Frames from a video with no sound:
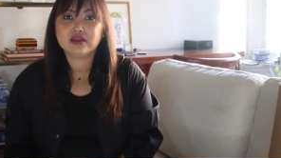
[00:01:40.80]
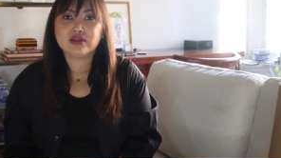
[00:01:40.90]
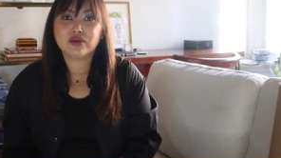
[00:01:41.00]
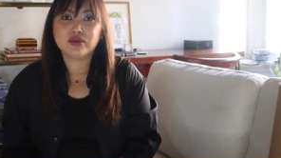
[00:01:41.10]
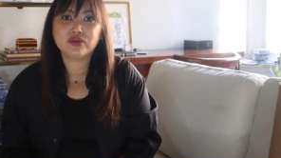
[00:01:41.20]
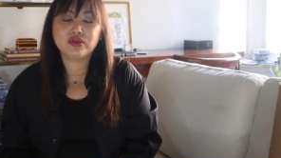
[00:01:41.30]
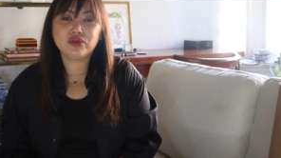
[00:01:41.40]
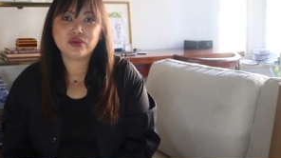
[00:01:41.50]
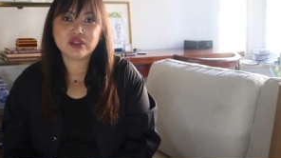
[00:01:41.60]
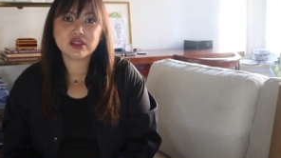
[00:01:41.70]
So
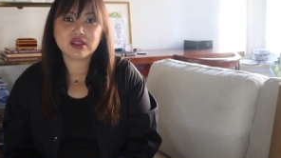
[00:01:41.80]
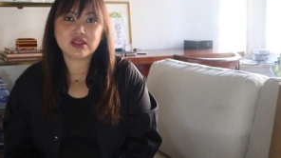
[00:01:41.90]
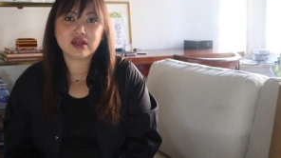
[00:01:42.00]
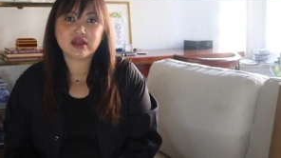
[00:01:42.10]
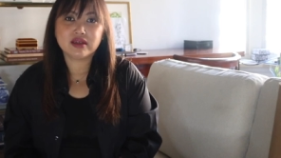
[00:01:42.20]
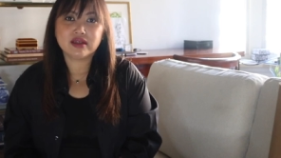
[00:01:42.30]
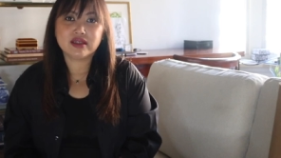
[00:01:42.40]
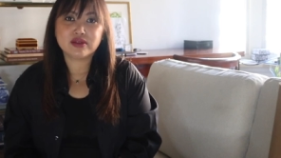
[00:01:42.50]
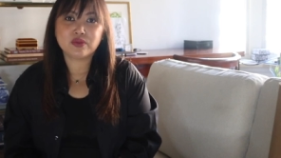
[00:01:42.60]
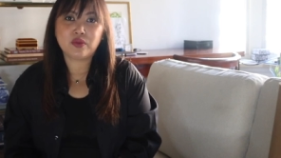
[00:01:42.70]
Yohji started
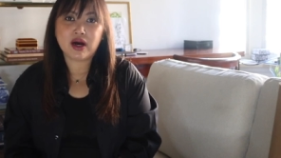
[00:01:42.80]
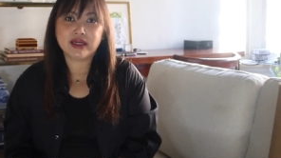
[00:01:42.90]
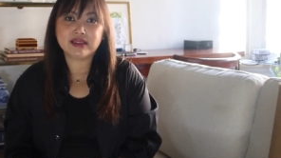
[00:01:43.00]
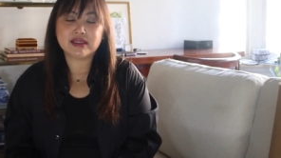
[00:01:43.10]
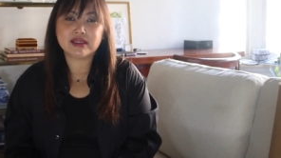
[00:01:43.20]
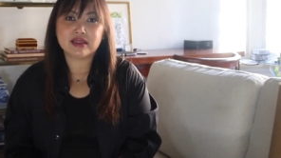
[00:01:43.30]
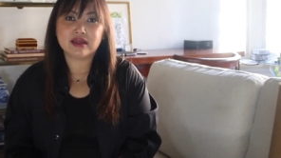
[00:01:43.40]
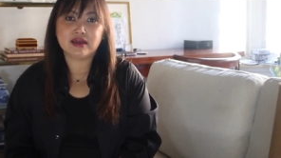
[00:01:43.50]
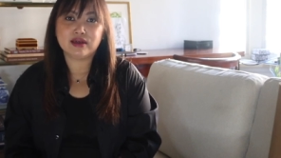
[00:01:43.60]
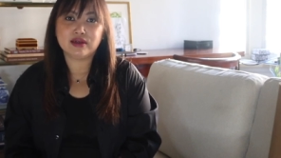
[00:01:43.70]
his Y's
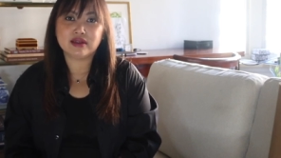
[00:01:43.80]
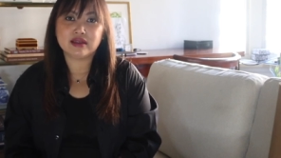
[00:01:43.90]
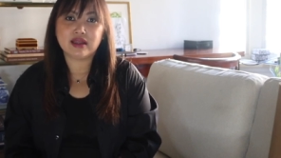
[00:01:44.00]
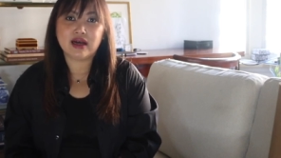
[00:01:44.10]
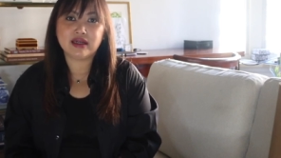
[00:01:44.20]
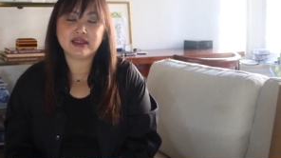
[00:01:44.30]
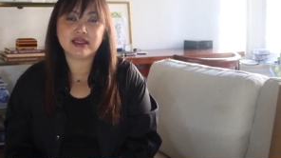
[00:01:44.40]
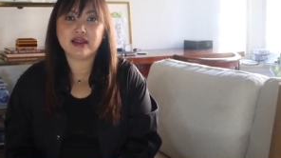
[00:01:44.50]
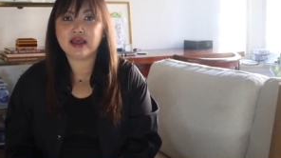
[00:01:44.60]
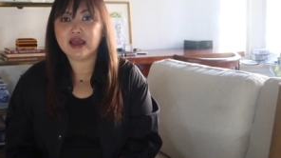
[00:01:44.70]
uh, line
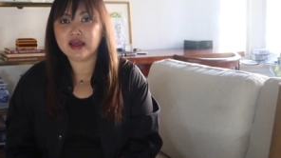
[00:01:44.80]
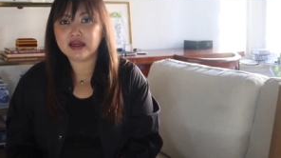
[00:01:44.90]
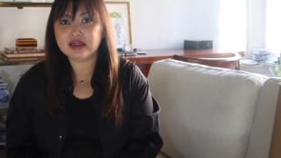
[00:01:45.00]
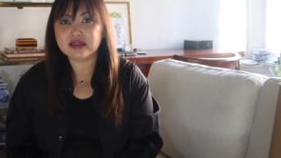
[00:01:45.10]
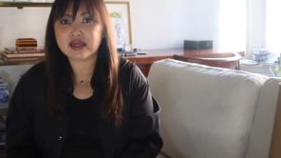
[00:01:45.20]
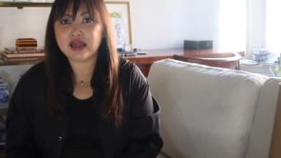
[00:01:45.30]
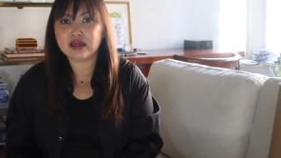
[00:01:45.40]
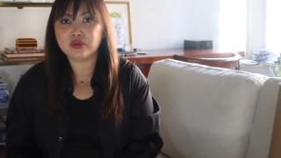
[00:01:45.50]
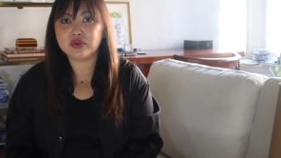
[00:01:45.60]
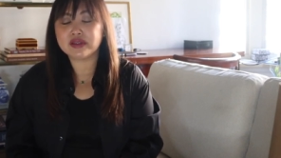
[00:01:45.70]
in the 80s and
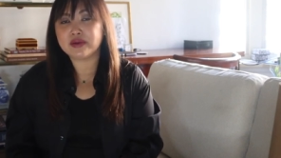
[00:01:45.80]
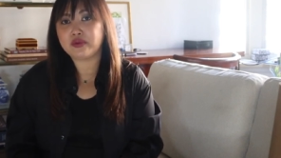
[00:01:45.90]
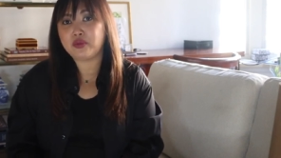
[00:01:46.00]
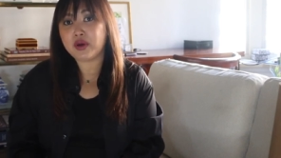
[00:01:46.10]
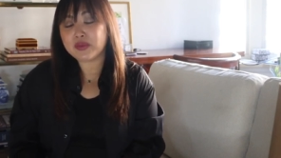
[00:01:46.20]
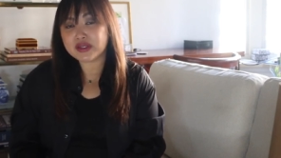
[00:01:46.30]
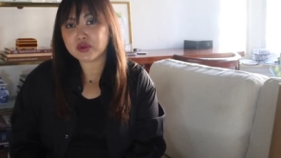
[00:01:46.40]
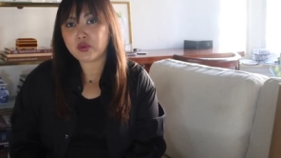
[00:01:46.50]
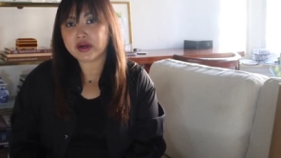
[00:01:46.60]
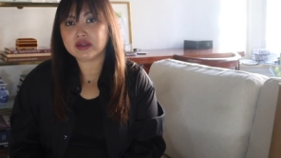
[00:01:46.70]
it was a
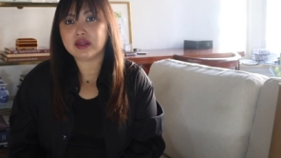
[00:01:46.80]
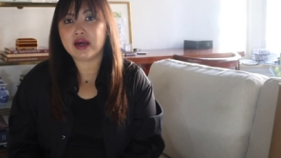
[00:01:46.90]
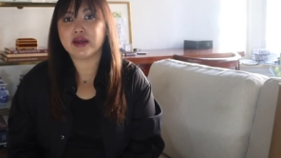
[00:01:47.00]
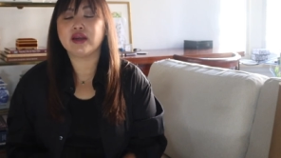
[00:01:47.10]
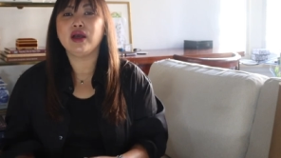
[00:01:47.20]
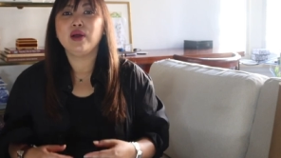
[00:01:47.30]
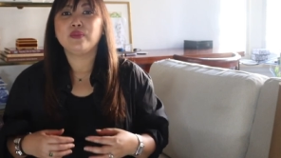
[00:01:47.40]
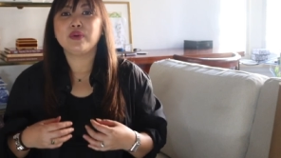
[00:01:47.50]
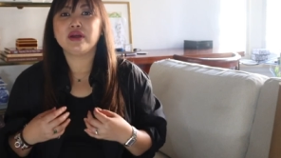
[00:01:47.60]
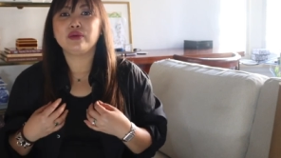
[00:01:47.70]
women's wear line,
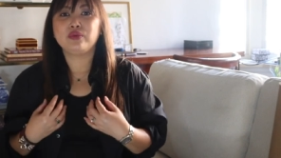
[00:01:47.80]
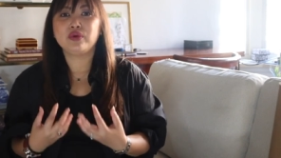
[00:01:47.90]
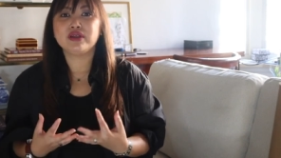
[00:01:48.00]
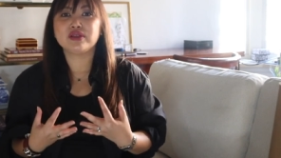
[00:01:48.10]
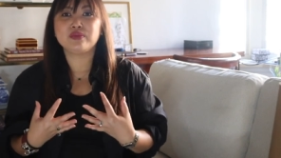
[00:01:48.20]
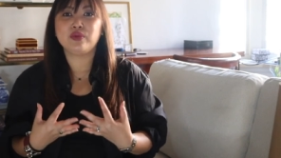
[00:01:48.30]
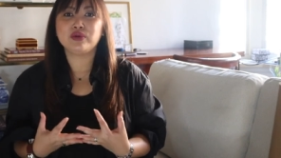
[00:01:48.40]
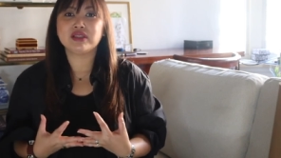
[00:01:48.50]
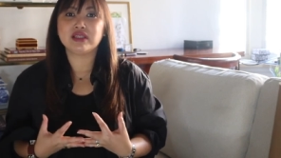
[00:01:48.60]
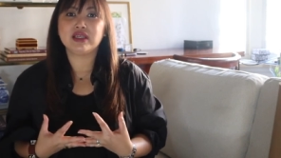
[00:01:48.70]
but it was
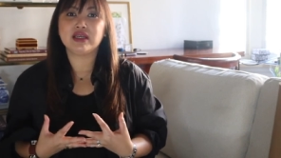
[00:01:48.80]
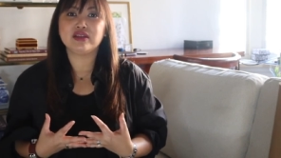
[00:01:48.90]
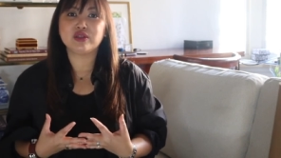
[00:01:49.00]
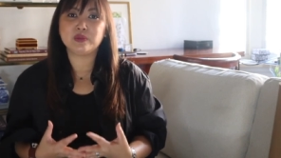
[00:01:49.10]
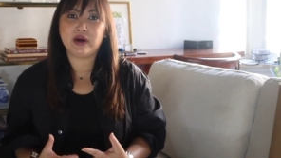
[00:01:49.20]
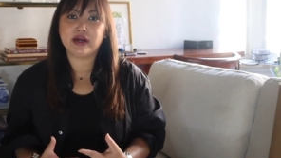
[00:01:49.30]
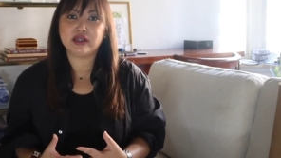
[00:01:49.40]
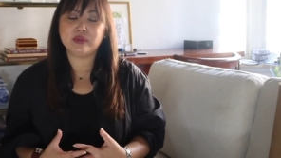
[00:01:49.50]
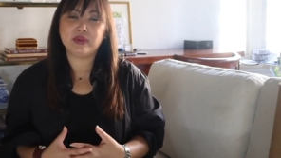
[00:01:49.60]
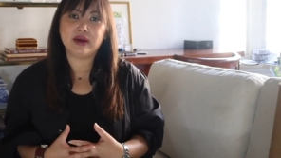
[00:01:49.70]
mostly
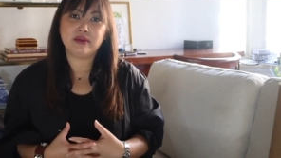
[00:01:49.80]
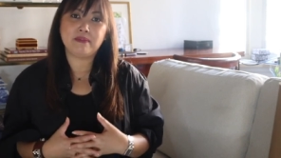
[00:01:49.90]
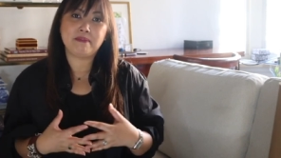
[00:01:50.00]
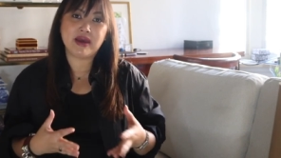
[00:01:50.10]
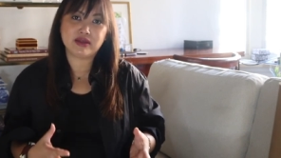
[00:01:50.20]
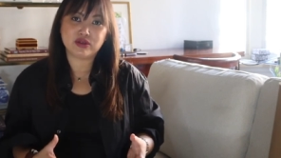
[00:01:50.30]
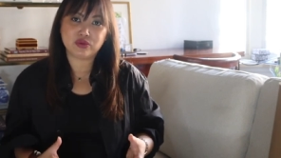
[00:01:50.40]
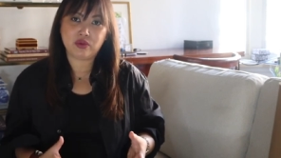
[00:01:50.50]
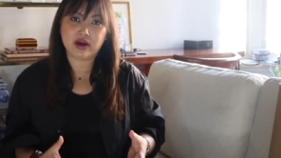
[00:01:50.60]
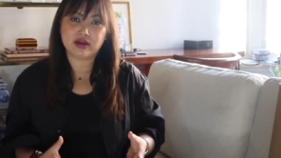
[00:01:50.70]
inspired by men's
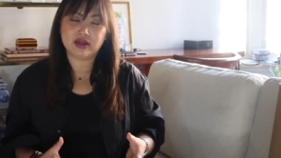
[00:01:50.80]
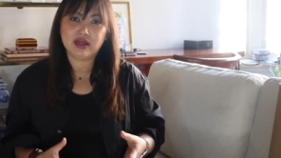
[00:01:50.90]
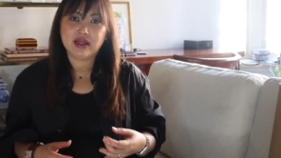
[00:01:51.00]
wear